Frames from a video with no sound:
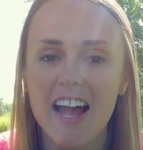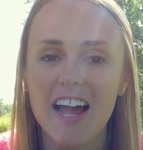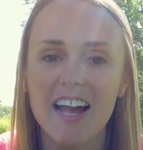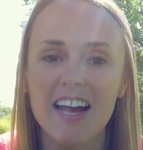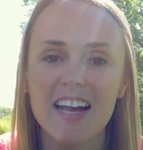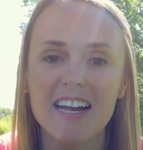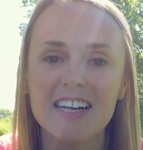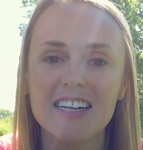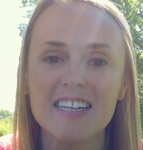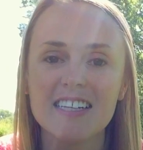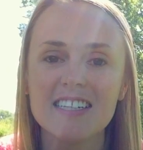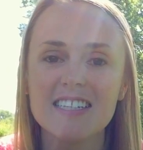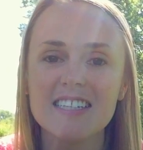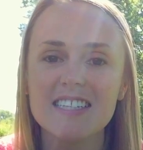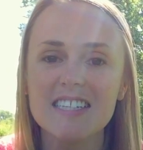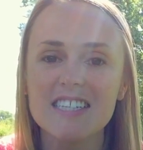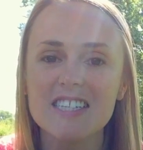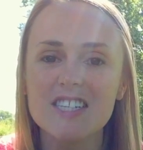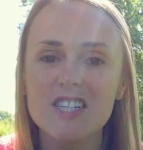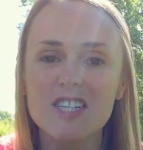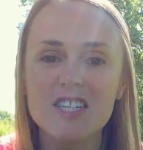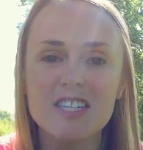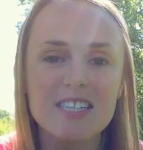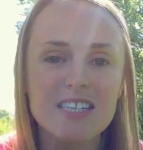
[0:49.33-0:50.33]
And
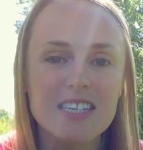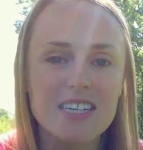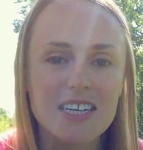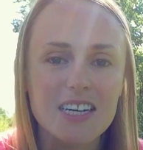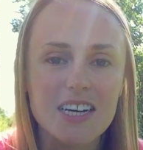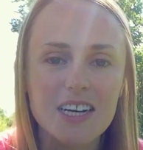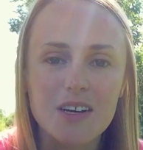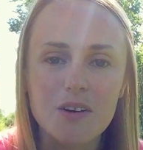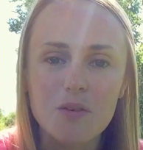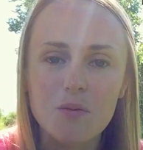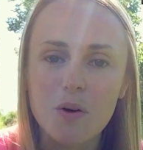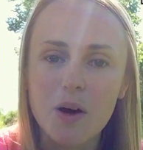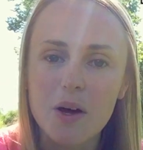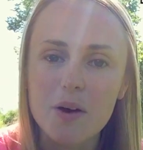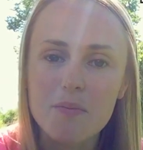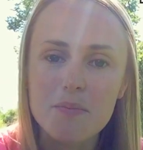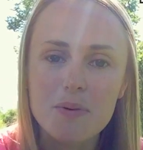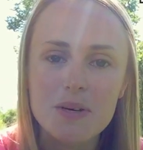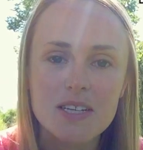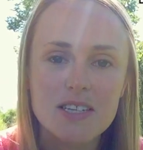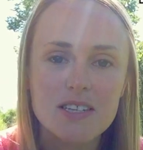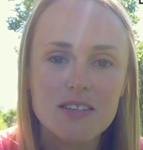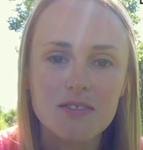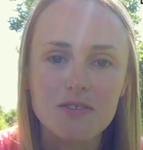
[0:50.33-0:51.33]
just eating one
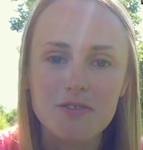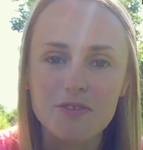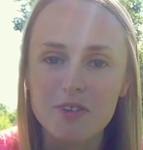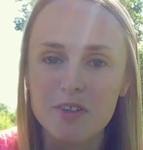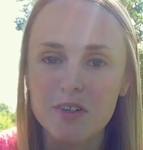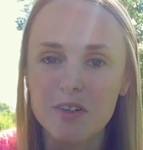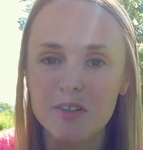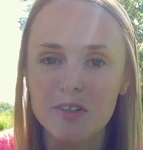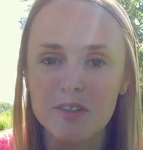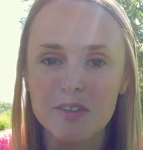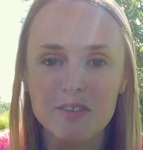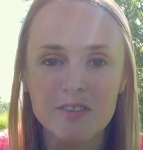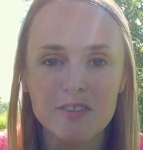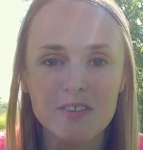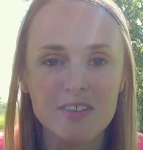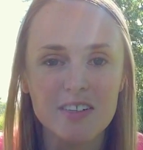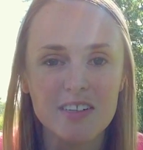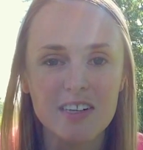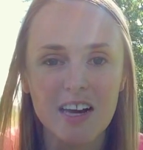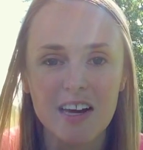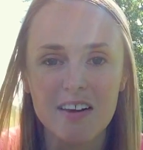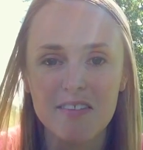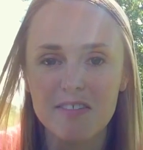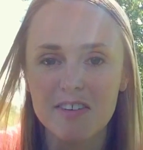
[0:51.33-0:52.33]
piece of fruit
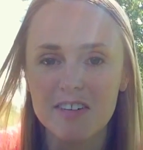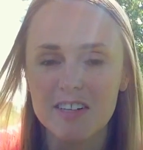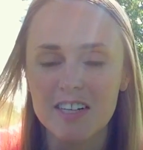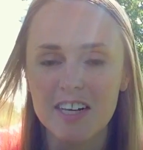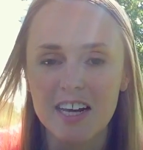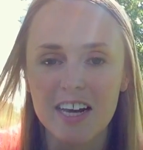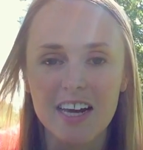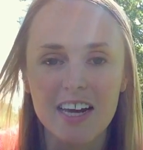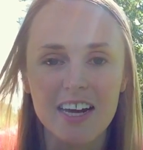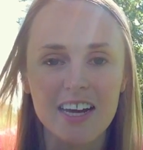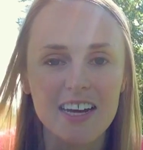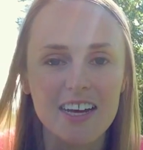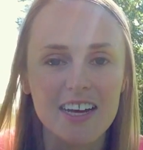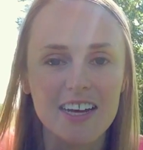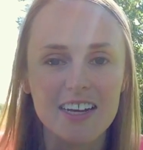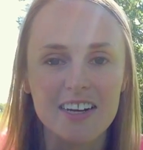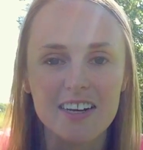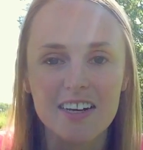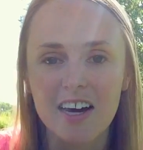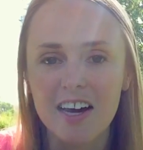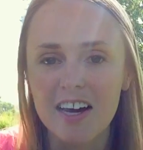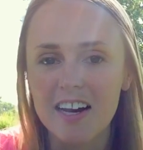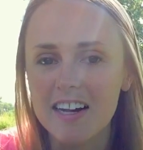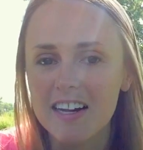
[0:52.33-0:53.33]
every day
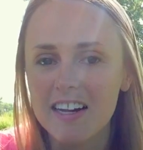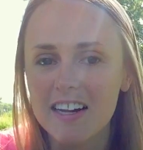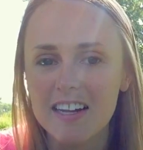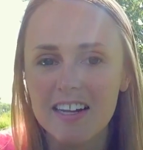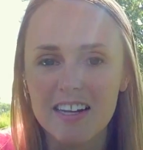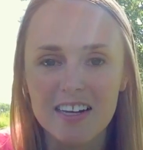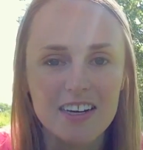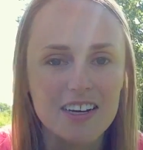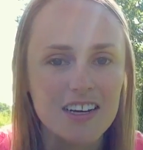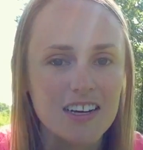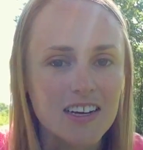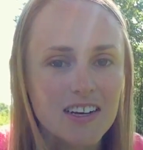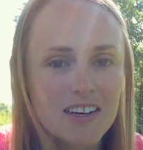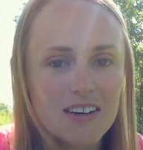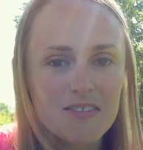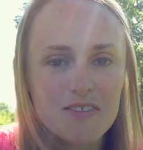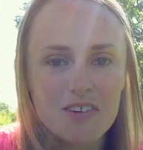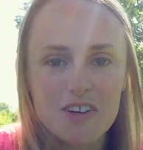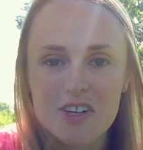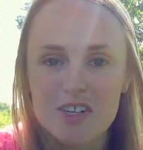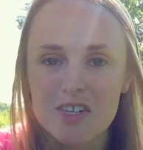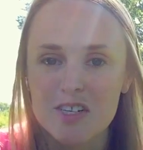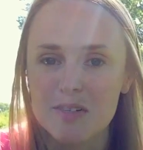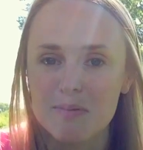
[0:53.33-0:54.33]
and not eating any
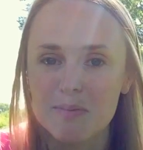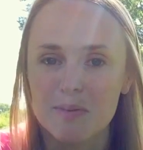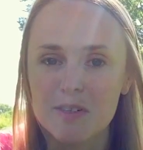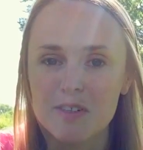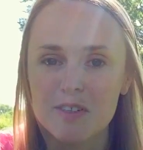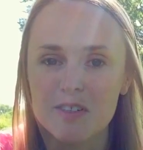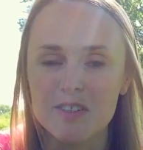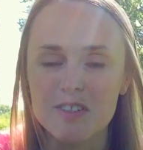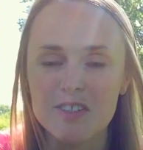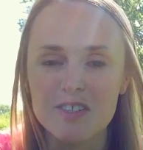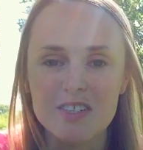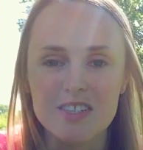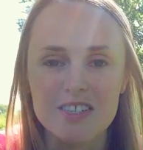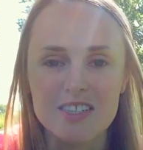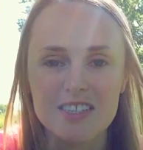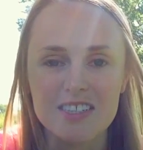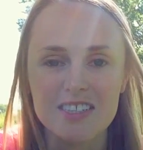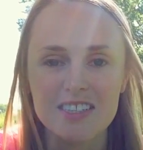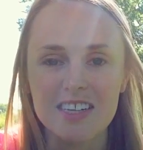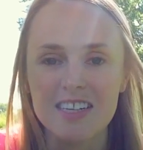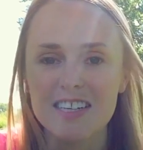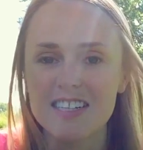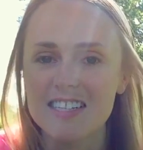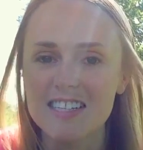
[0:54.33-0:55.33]
vegetables
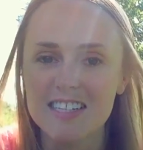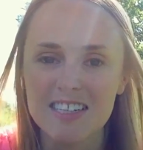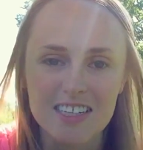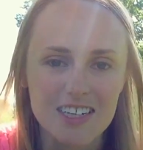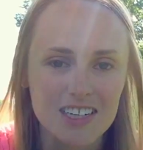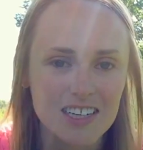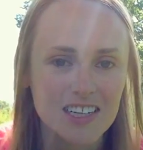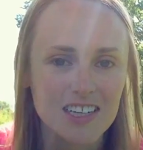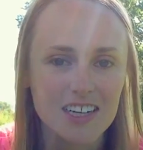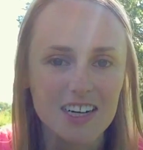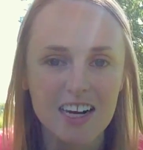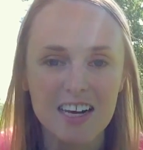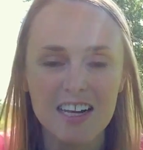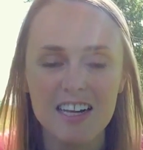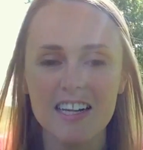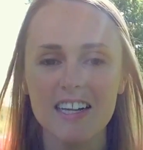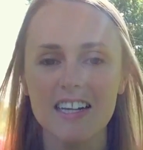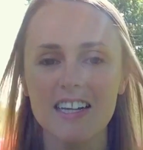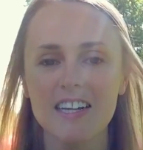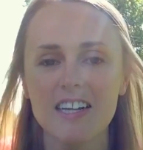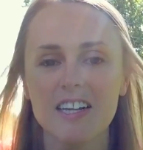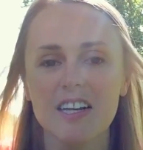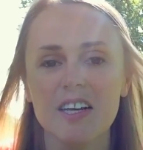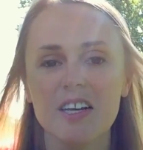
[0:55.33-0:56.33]
isn't going to cut
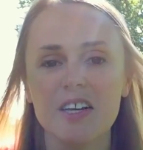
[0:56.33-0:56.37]
it.